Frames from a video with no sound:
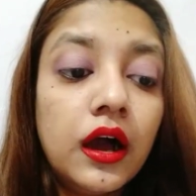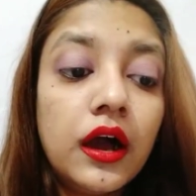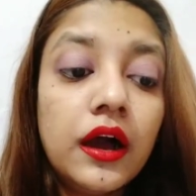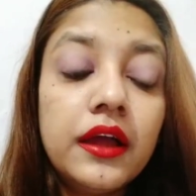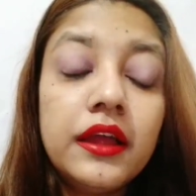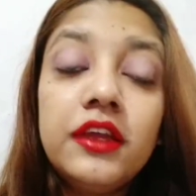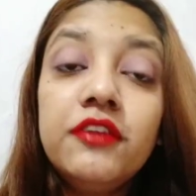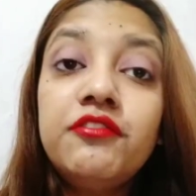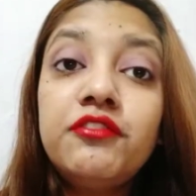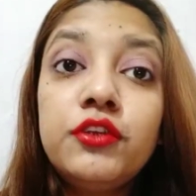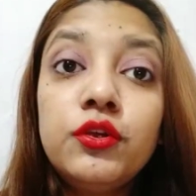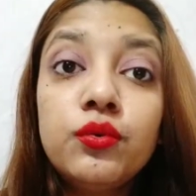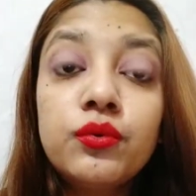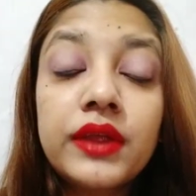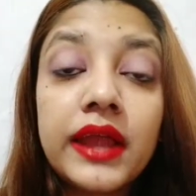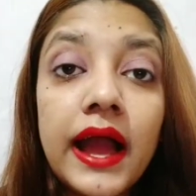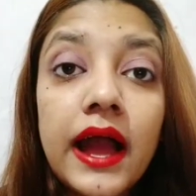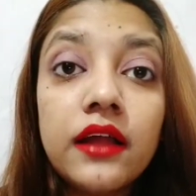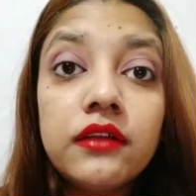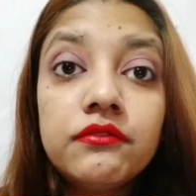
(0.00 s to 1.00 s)
uh, if you
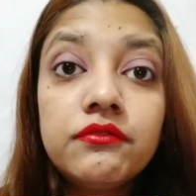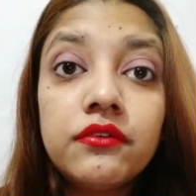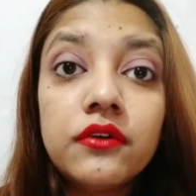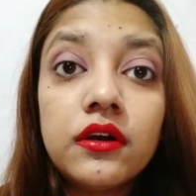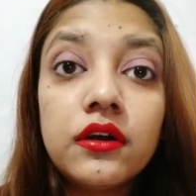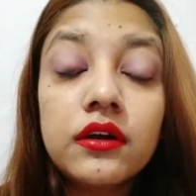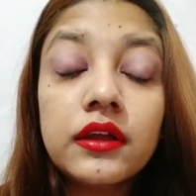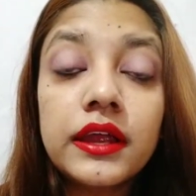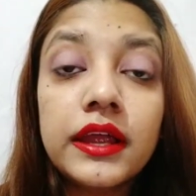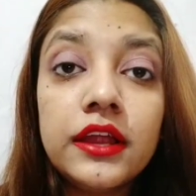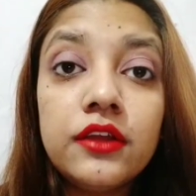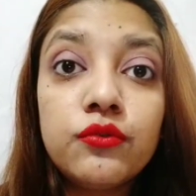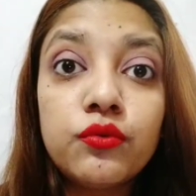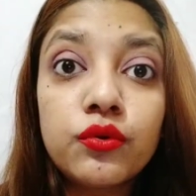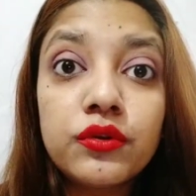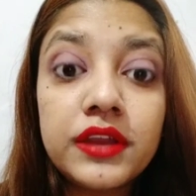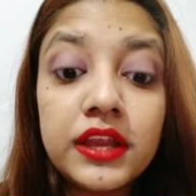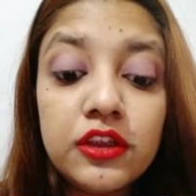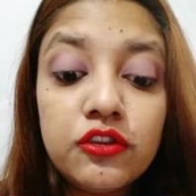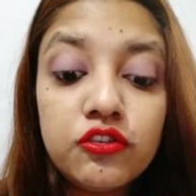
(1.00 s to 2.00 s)
can work in
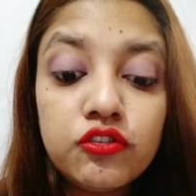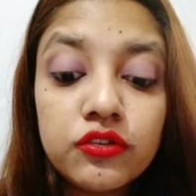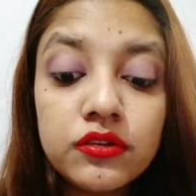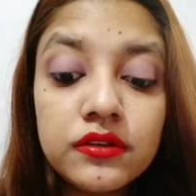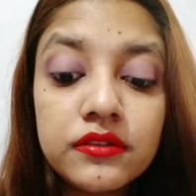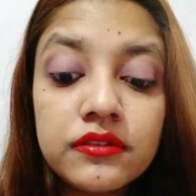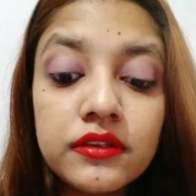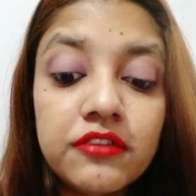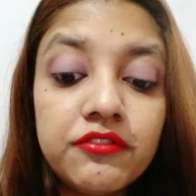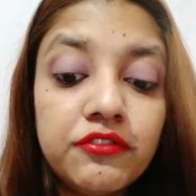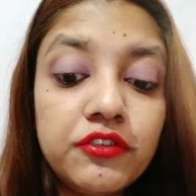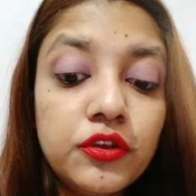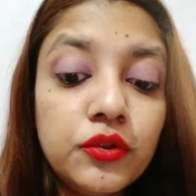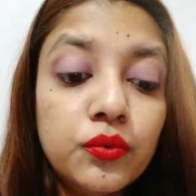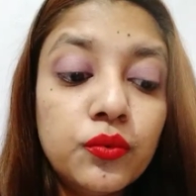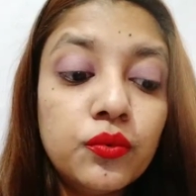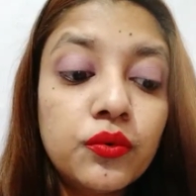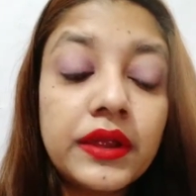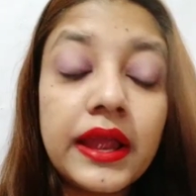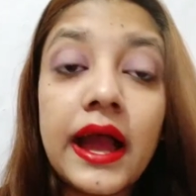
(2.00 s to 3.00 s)
rotations, if
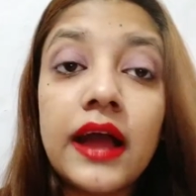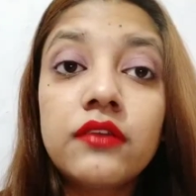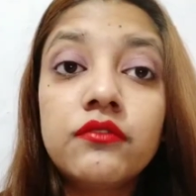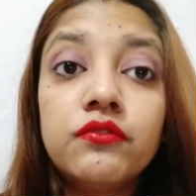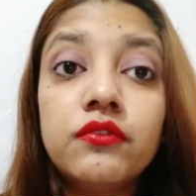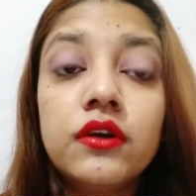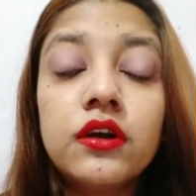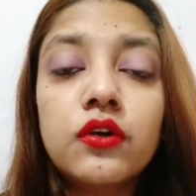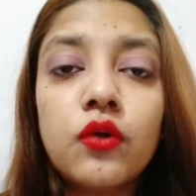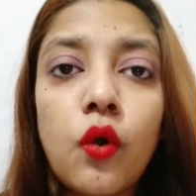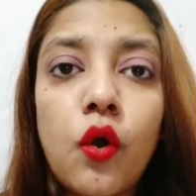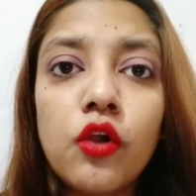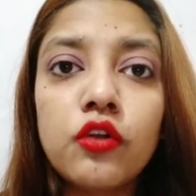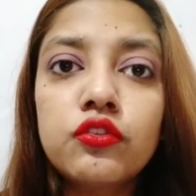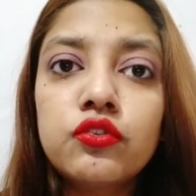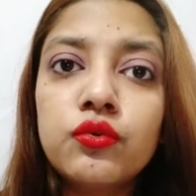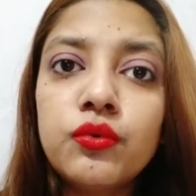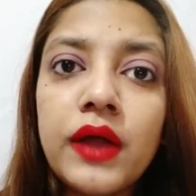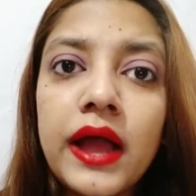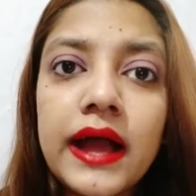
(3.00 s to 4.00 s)
you can work
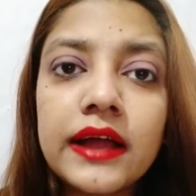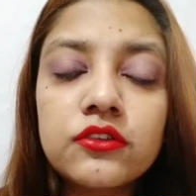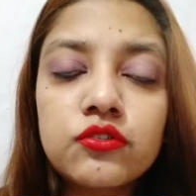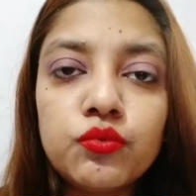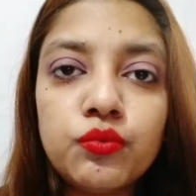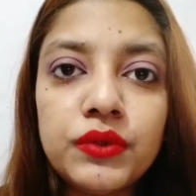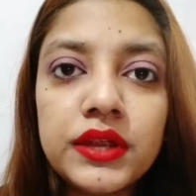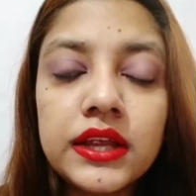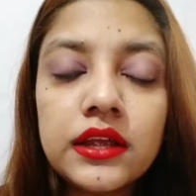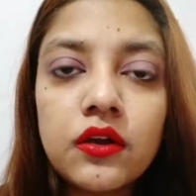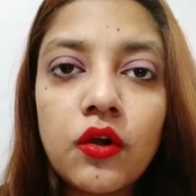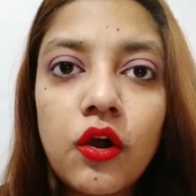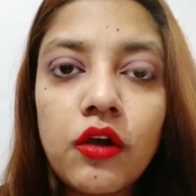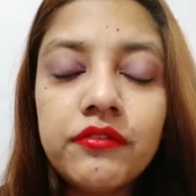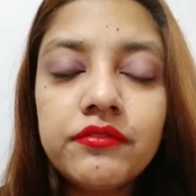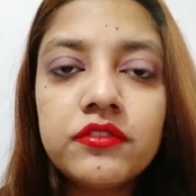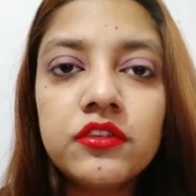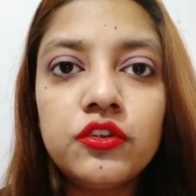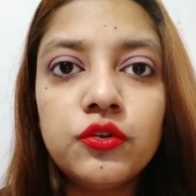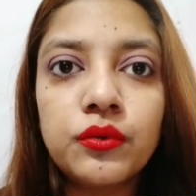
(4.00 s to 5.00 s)
also at week
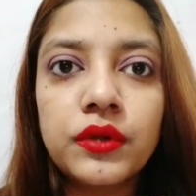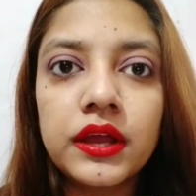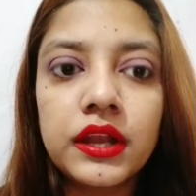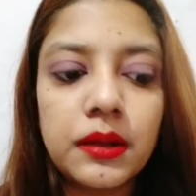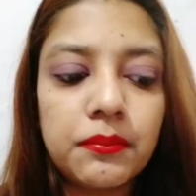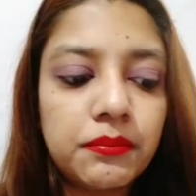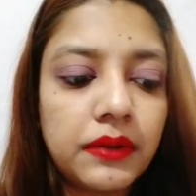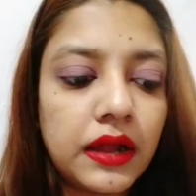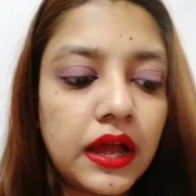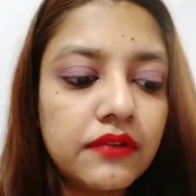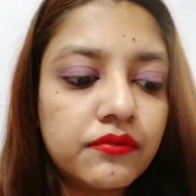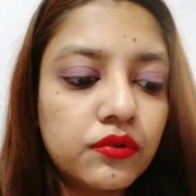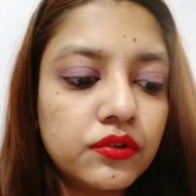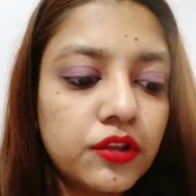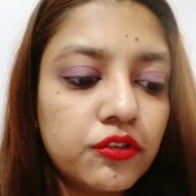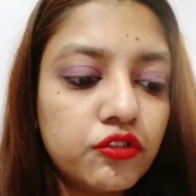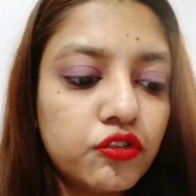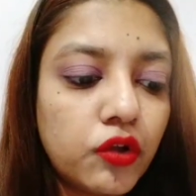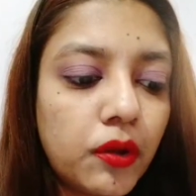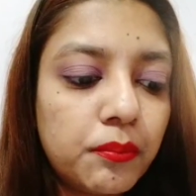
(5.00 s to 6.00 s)
offs, you can apply for
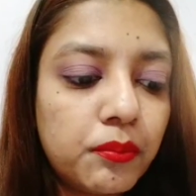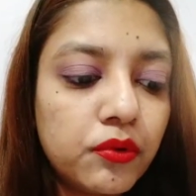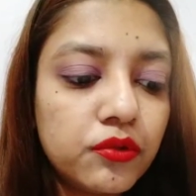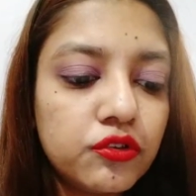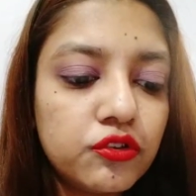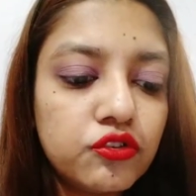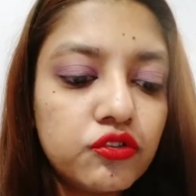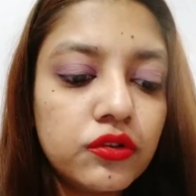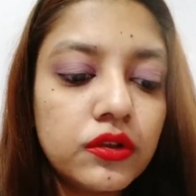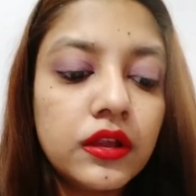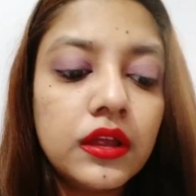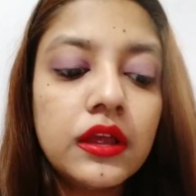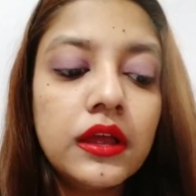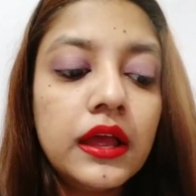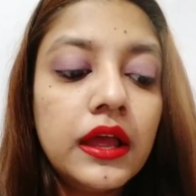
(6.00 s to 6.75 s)
this job position.